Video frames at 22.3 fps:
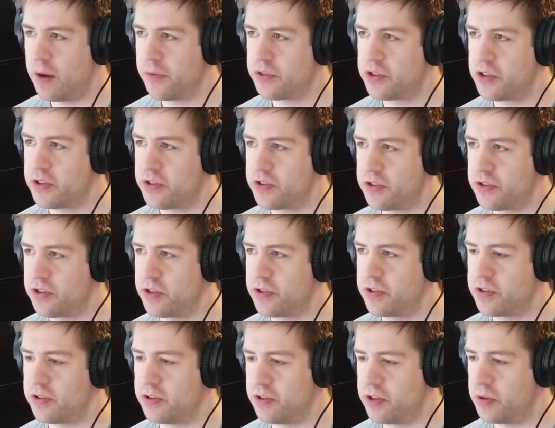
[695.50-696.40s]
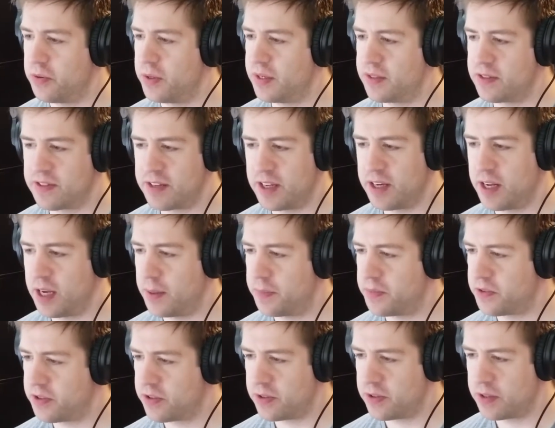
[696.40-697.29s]
just doing
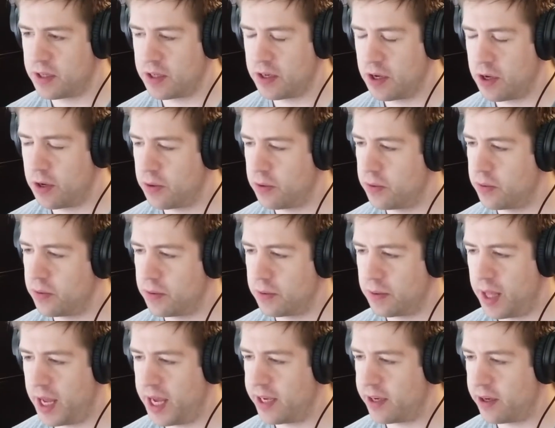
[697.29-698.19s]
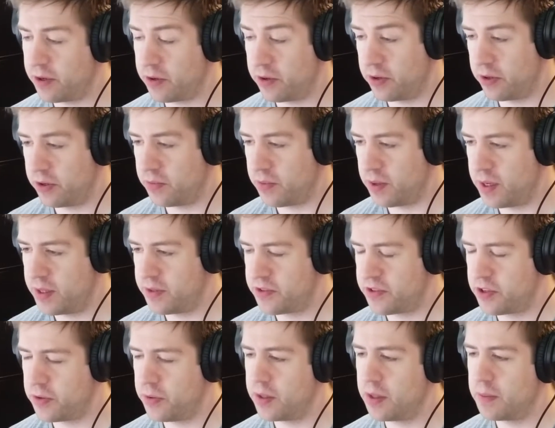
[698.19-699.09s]
sit-ups, like good
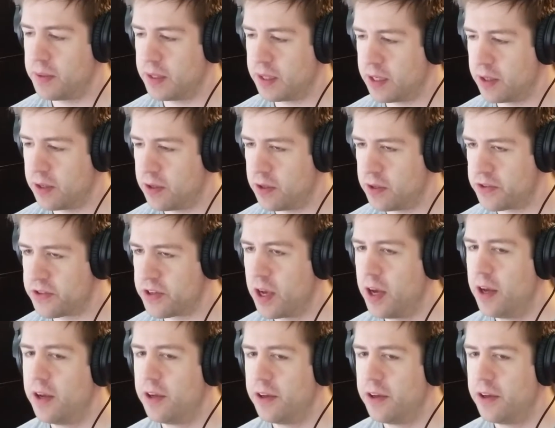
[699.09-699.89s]
ones, doing the McGills,